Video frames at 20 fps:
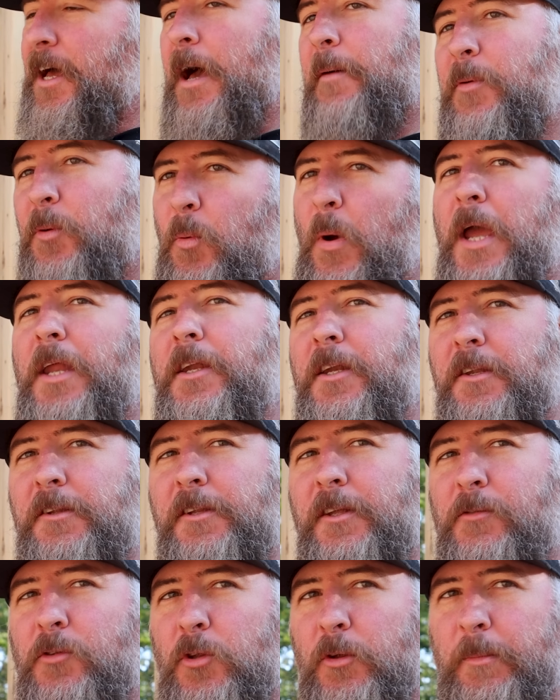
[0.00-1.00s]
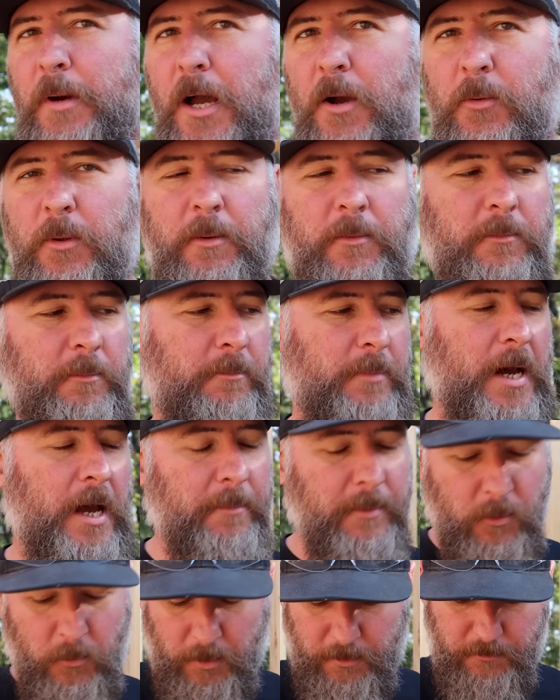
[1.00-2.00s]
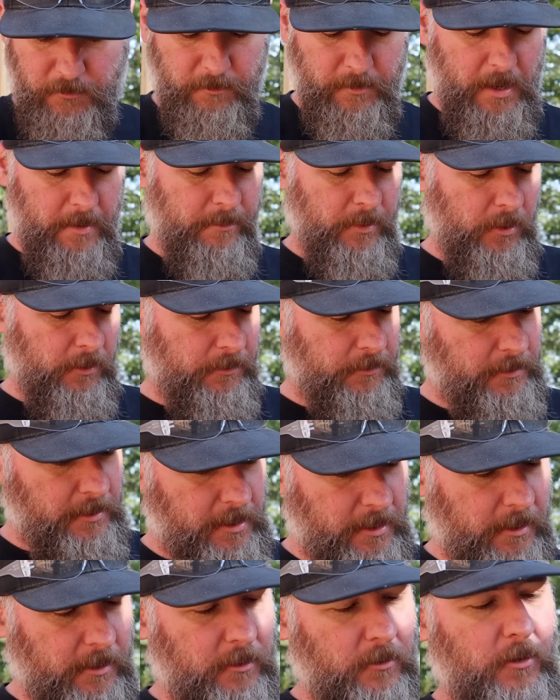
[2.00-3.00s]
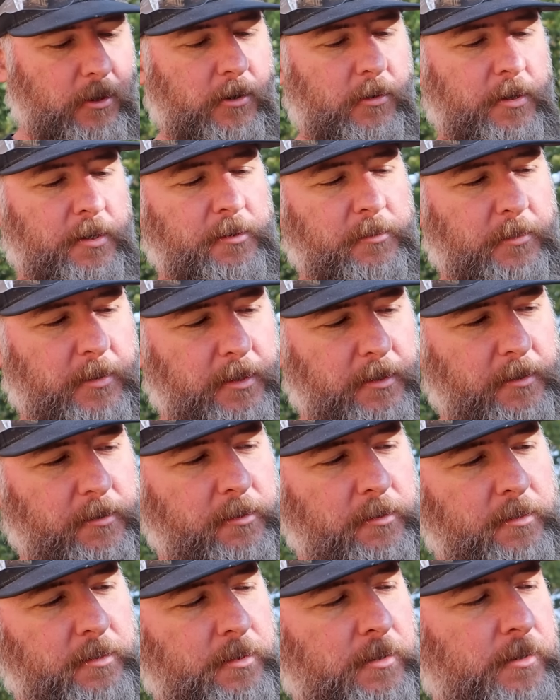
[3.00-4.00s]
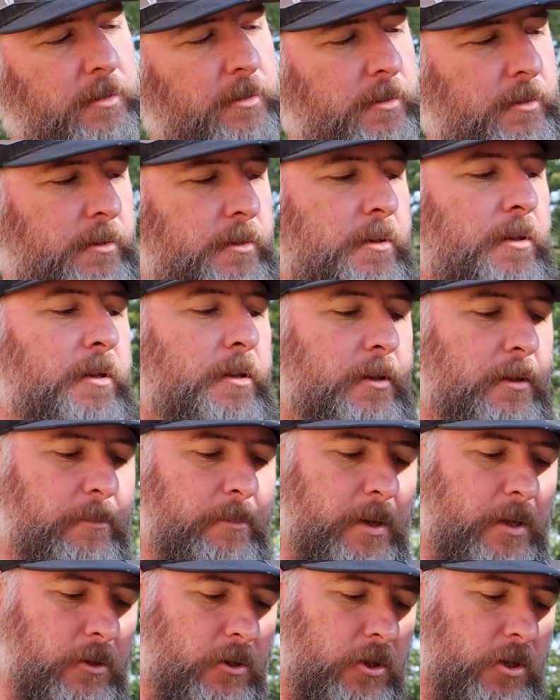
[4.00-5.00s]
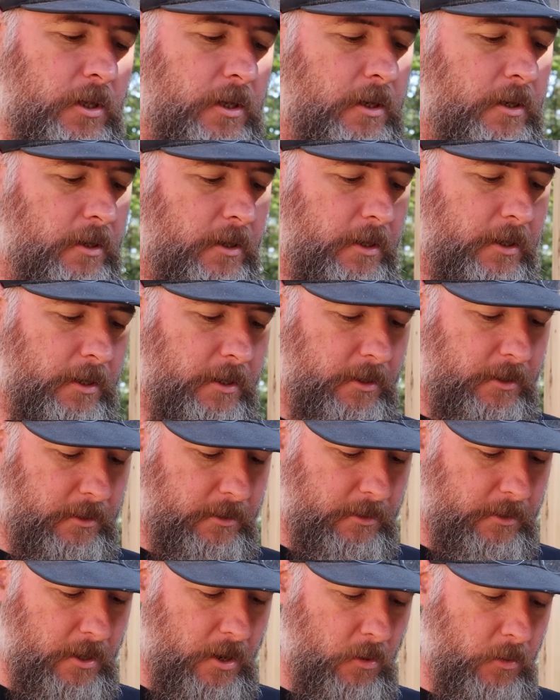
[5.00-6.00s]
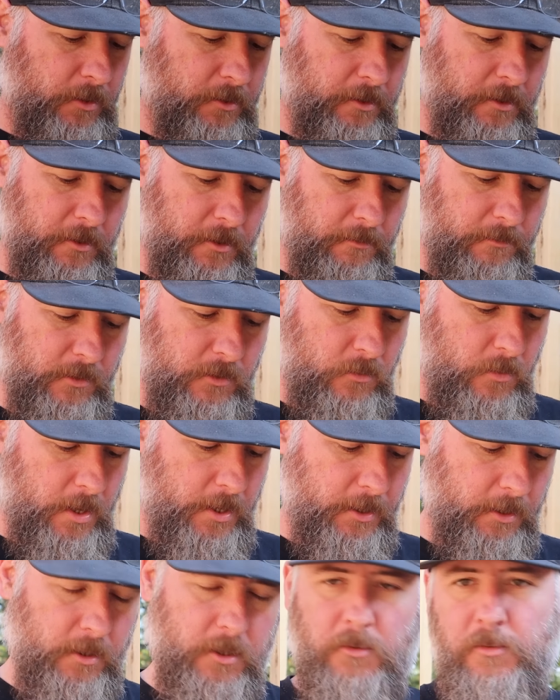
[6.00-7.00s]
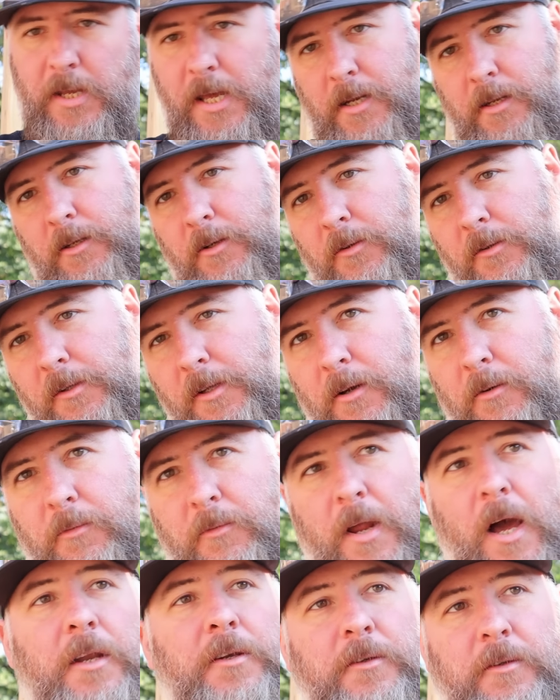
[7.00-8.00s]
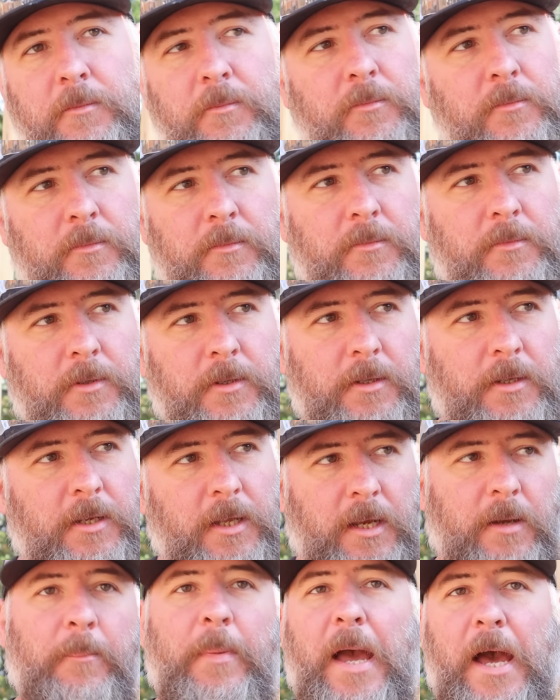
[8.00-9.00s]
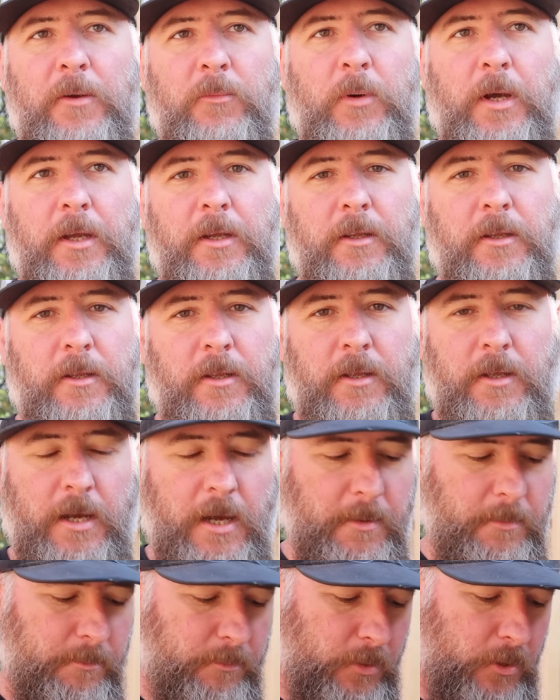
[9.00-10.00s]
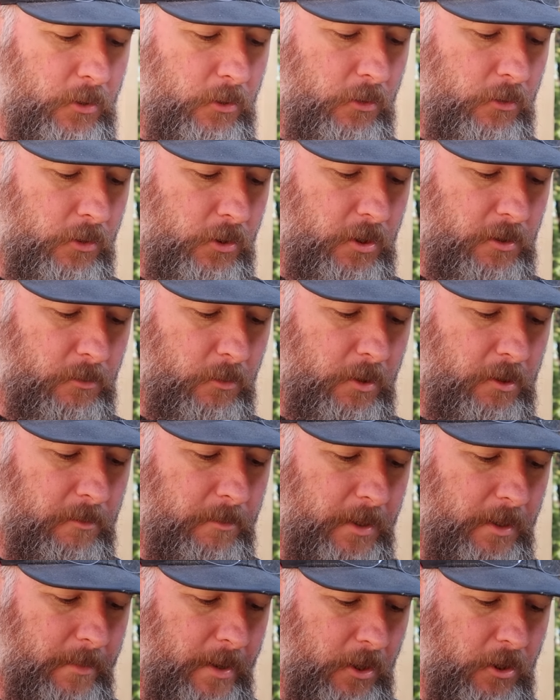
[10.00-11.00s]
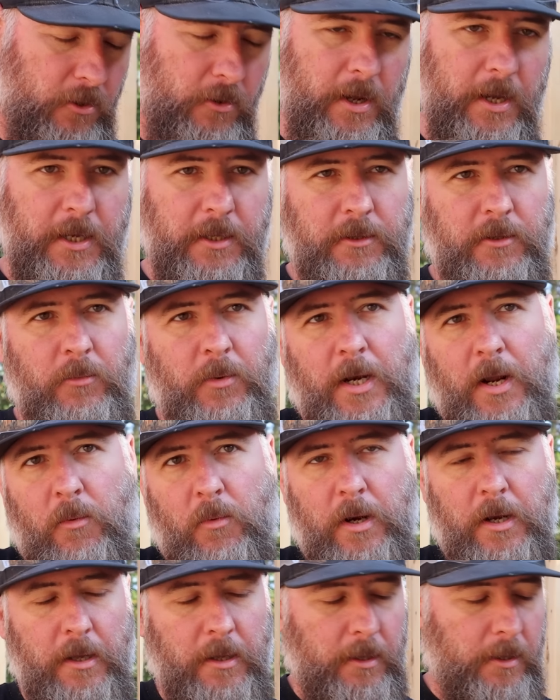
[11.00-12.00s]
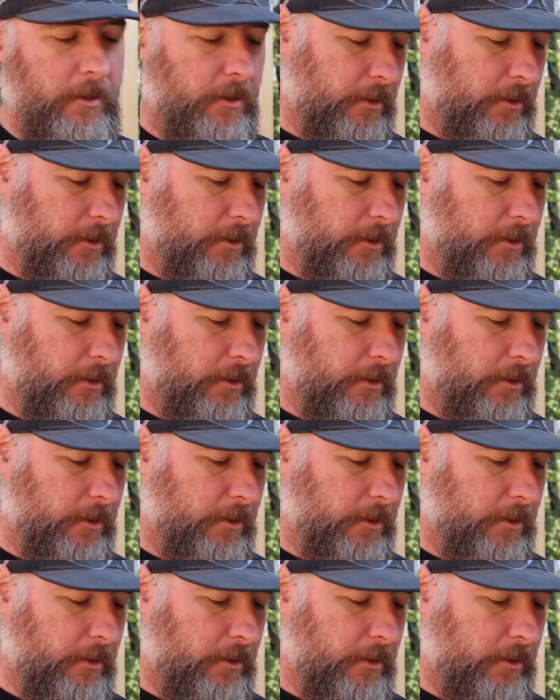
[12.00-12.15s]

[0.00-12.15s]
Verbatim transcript: I've been waiting to see if she buy me buy me one for my birthday or Christmas. But she uh, always says, if you want it, go get it yourself. Not in like a bad way. Yeah, yeah. I'm pretty sure she just wants me to make sure I get the one I want.